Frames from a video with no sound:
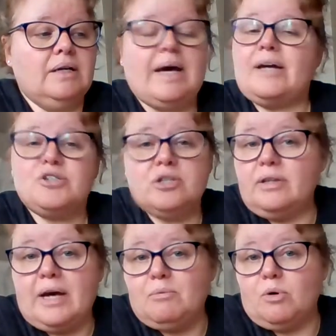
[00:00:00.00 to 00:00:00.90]
actually
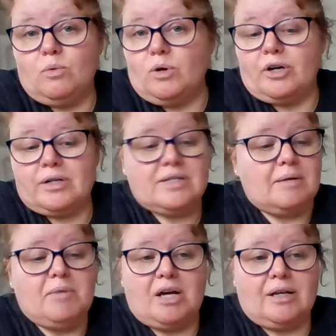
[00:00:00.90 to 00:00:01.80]
that won't work because
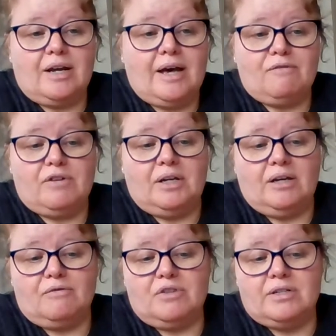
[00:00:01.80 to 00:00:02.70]
I'm not going to have any
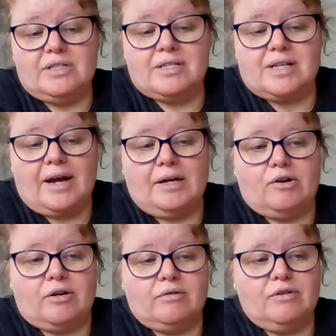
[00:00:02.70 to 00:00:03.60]
of the
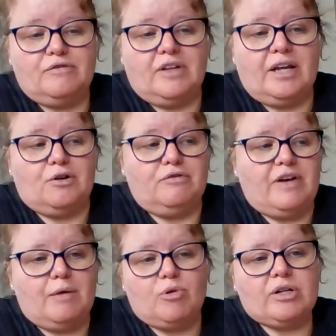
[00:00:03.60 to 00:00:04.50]
designer, the flannel
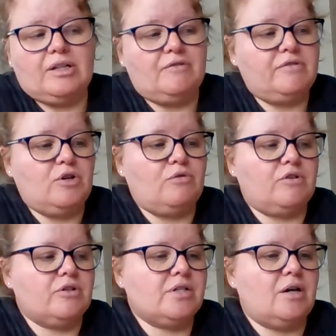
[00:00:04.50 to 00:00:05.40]
fabric left
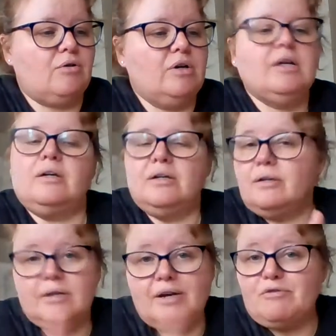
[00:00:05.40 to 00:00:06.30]
over, so
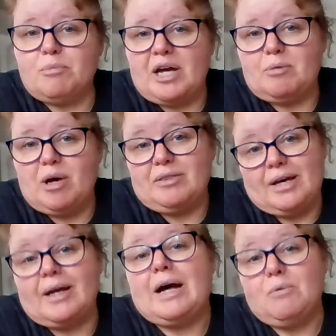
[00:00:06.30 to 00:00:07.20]
never mind about
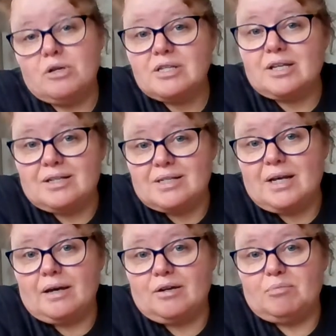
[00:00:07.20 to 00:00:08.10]
that. I was going to
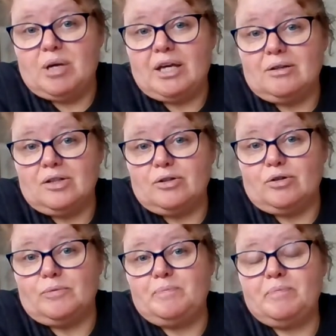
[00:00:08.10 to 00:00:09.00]
say I could make a
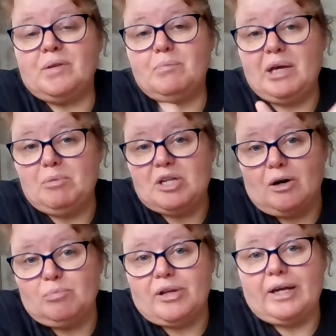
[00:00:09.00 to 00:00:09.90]
little baby
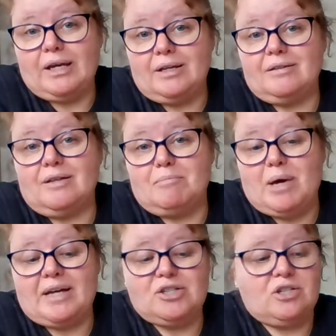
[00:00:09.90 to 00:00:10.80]
doll blanket that
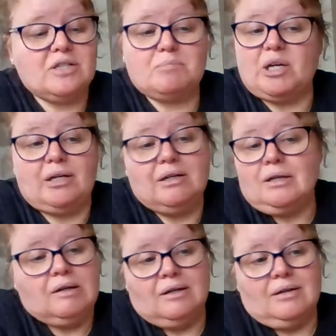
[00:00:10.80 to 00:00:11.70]
matches, but
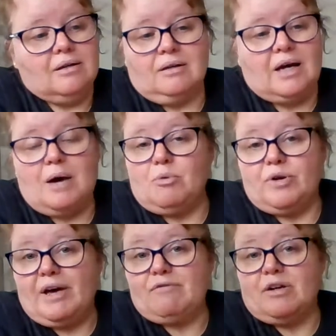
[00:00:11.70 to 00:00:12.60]
I won't
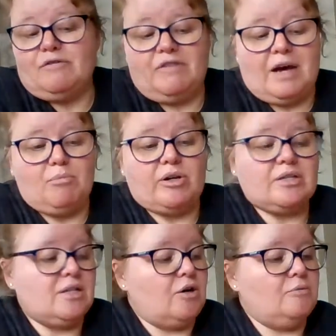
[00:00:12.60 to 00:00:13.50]
have enough fabric,
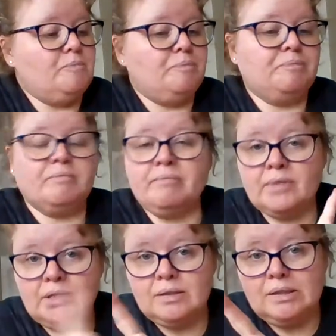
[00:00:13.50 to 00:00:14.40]
so
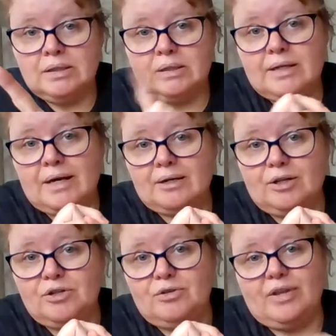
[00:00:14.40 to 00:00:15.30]
not
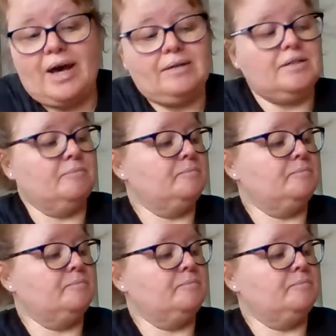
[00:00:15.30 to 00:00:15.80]
going to do that.